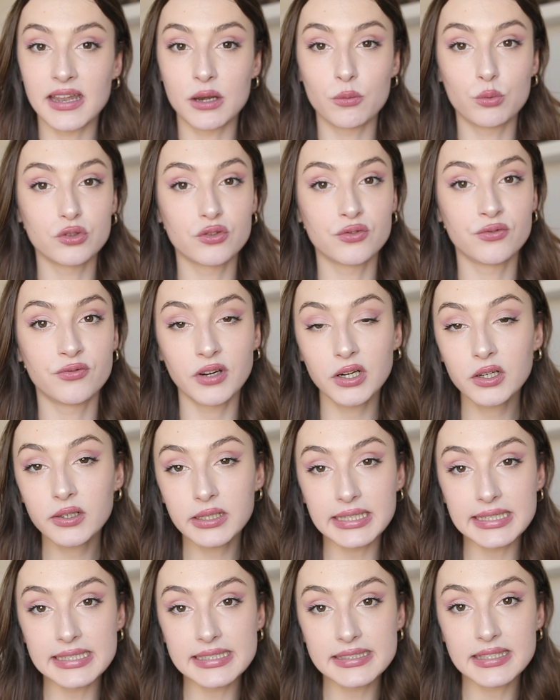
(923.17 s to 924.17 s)
it was
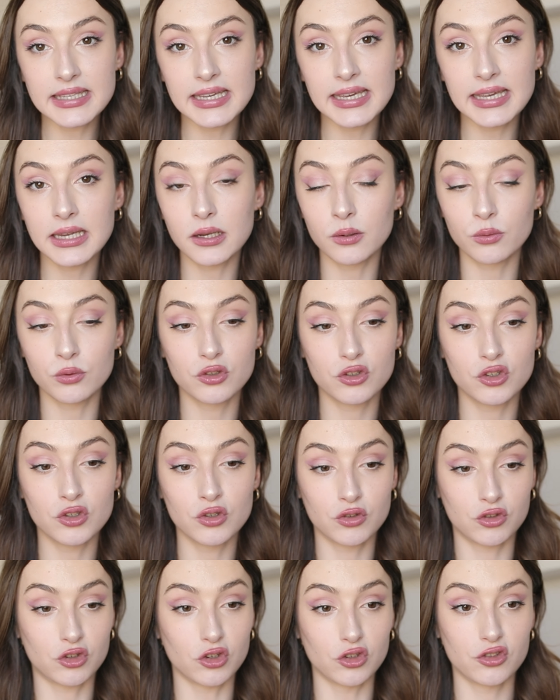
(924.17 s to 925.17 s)
very easy.
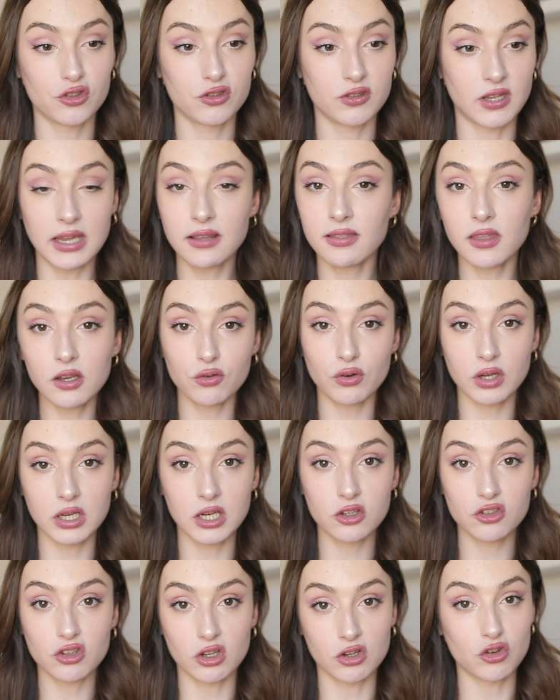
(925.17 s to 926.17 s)
You just take the
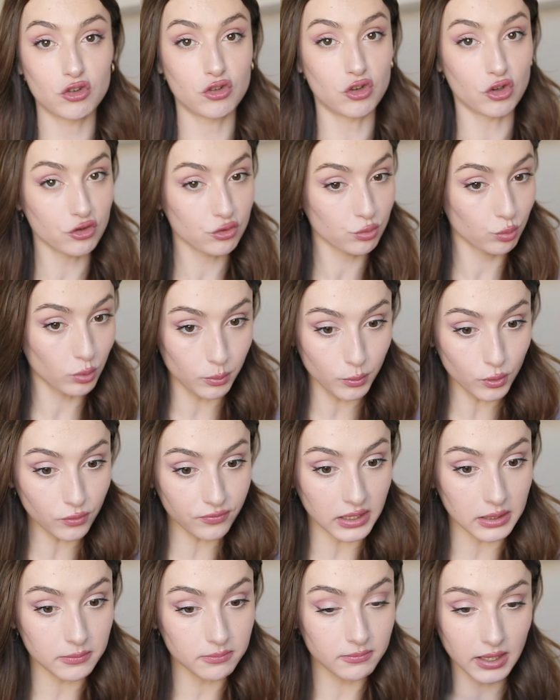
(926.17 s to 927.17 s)
drainage and you just remove
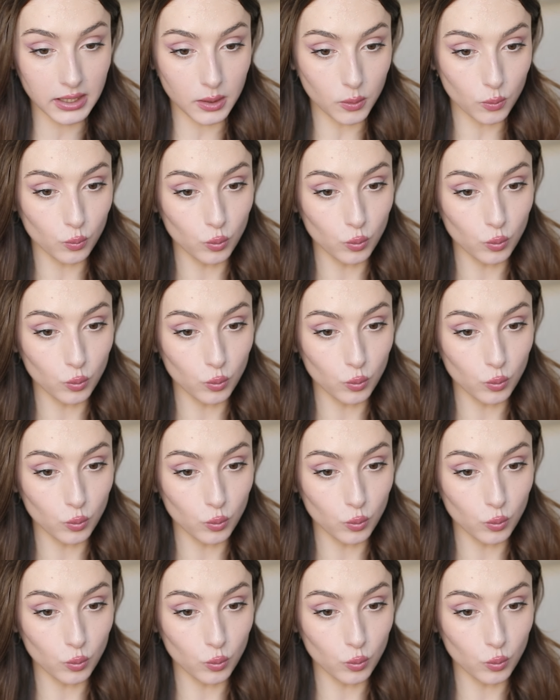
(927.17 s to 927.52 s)
it. Like,